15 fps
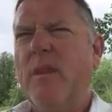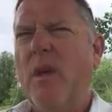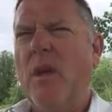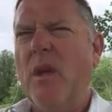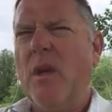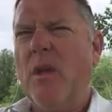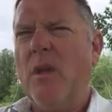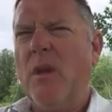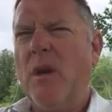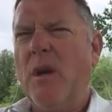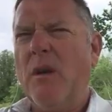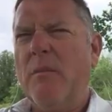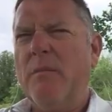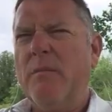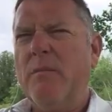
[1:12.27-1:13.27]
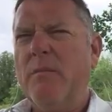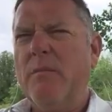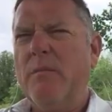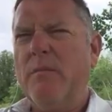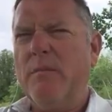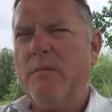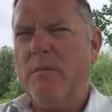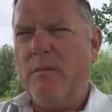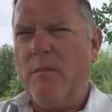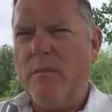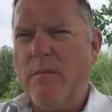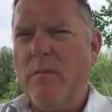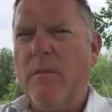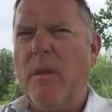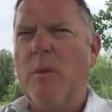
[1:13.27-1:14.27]
And uh,
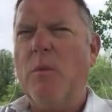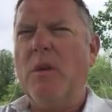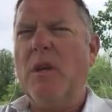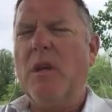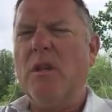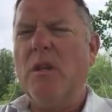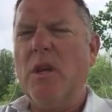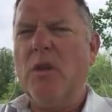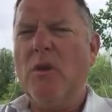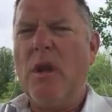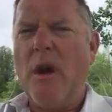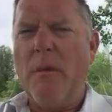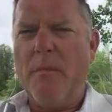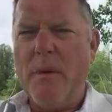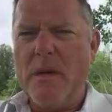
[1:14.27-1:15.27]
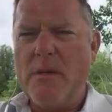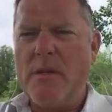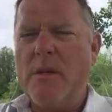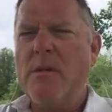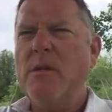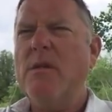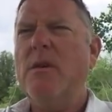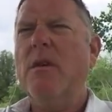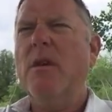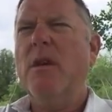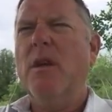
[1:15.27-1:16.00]
then we continued our business